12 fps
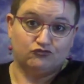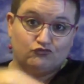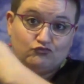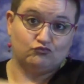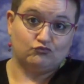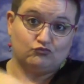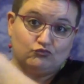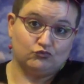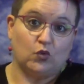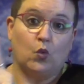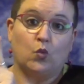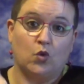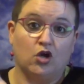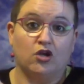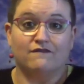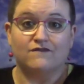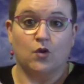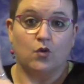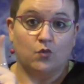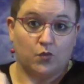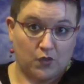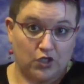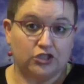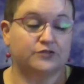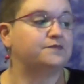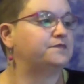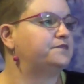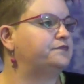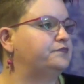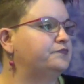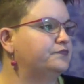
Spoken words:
it's closer to the English side,